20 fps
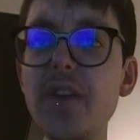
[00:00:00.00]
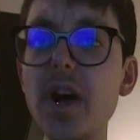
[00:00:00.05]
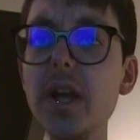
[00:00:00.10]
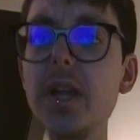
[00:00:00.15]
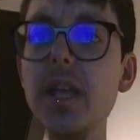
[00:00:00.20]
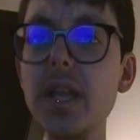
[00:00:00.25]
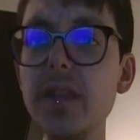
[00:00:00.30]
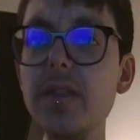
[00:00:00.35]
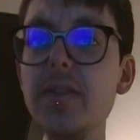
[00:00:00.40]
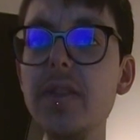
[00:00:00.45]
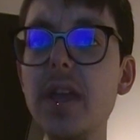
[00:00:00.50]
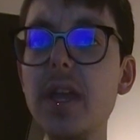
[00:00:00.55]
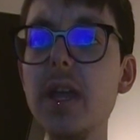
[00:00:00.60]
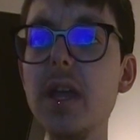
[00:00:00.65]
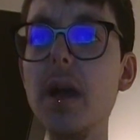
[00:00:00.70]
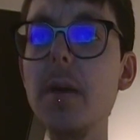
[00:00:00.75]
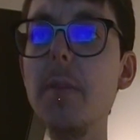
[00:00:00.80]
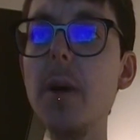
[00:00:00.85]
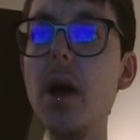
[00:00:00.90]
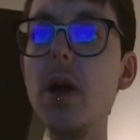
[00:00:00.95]
fucking
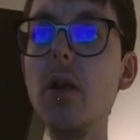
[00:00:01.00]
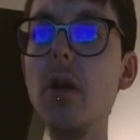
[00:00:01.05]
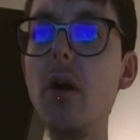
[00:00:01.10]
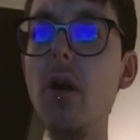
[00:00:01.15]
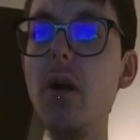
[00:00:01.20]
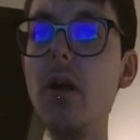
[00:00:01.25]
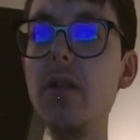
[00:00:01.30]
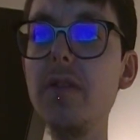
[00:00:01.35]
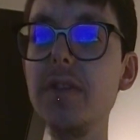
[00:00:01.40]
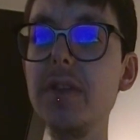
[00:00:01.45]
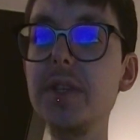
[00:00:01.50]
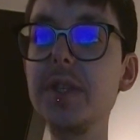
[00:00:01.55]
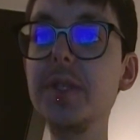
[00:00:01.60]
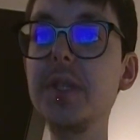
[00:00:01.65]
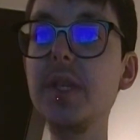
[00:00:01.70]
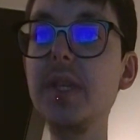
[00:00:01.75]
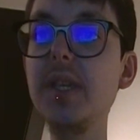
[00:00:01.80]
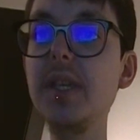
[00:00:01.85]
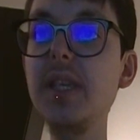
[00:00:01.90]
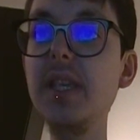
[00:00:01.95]
thing about all
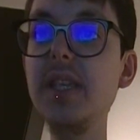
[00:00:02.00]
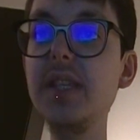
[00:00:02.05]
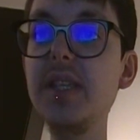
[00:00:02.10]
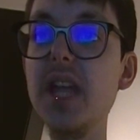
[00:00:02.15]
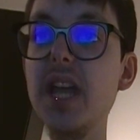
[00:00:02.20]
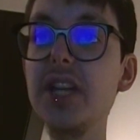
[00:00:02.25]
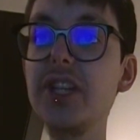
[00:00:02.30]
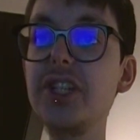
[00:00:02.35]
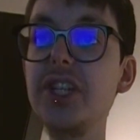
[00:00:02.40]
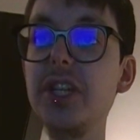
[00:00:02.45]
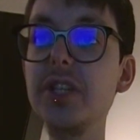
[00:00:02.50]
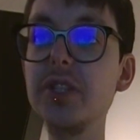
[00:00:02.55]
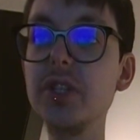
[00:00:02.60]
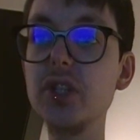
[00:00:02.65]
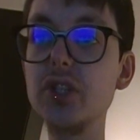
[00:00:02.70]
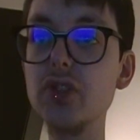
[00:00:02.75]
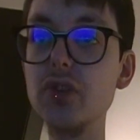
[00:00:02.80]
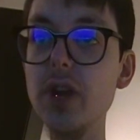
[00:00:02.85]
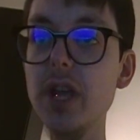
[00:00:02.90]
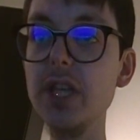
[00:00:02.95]
this is that she is
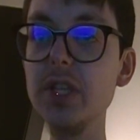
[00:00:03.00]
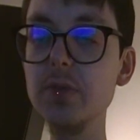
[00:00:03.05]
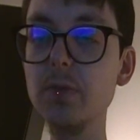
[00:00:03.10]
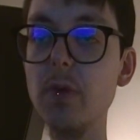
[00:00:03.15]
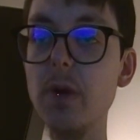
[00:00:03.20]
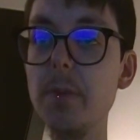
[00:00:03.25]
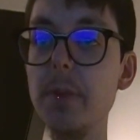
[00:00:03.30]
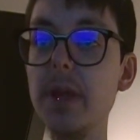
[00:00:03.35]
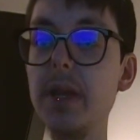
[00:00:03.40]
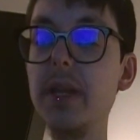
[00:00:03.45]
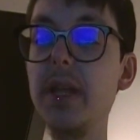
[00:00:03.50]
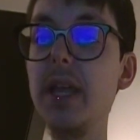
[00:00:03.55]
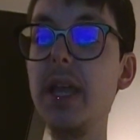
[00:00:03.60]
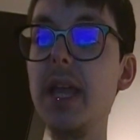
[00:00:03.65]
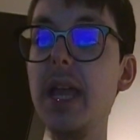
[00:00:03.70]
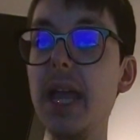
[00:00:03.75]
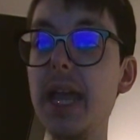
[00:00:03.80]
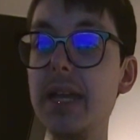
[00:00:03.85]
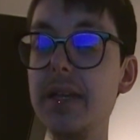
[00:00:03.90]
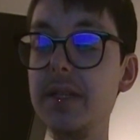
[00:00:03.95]
a trans woman
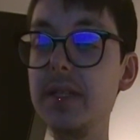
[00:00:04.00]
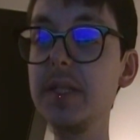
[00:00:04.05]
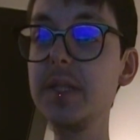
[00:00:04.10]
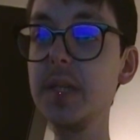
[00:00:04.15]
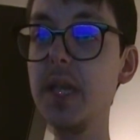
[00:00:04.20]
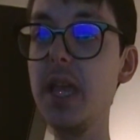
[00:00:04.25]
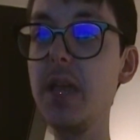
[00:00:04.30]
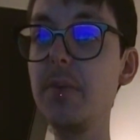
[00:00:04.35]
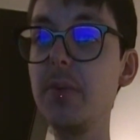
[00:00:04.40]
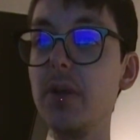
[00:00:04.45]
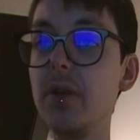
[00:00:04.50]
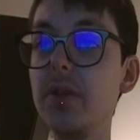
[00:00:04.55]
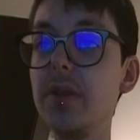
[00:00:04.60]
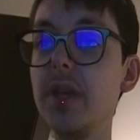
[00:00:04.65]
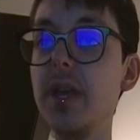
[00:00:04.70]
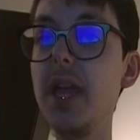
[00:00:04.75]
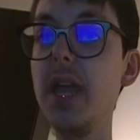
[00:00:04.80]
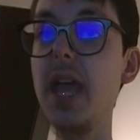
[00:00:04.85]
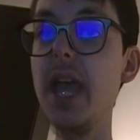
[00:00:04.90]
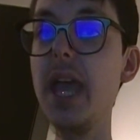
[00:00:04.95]
and
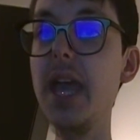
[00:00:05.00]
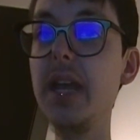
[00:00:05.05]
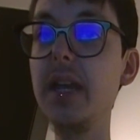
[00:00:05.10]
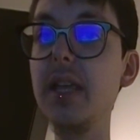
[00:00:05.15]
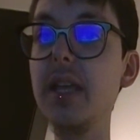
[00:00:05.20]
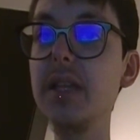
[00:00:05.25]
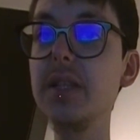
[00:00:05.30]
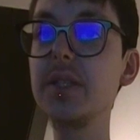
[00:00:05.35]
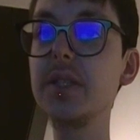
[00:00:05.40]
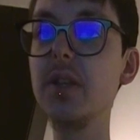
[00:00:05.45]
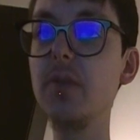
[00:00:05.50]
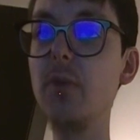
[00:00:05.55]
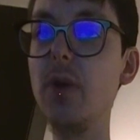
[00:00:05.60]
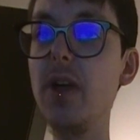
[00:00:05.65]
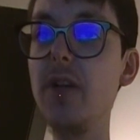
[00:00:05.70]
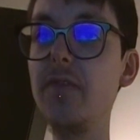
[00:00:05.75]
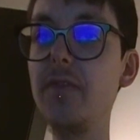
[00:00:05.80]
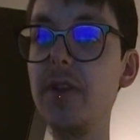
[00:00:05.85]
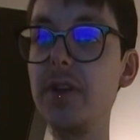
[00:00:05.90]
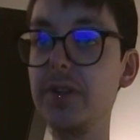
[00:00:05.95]
disabled and against the
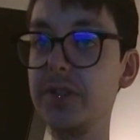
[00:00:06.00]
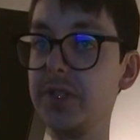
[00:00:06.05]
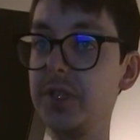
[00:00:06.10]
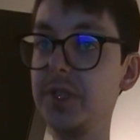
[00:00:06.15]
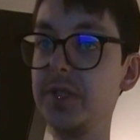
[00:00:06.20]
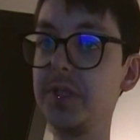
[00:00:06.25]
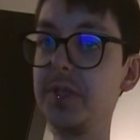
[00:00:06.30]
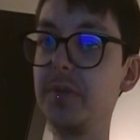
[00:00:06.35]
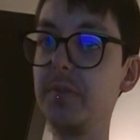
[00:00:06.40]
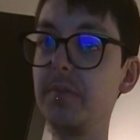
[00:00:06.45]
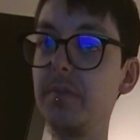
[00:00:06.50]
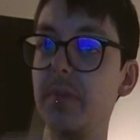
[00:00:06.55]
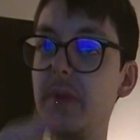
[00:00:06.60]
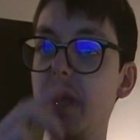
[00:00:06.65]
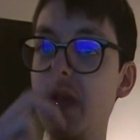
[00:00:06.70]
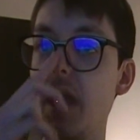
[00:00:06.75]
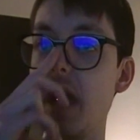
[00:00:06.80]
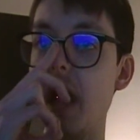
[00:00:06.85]
welfare system.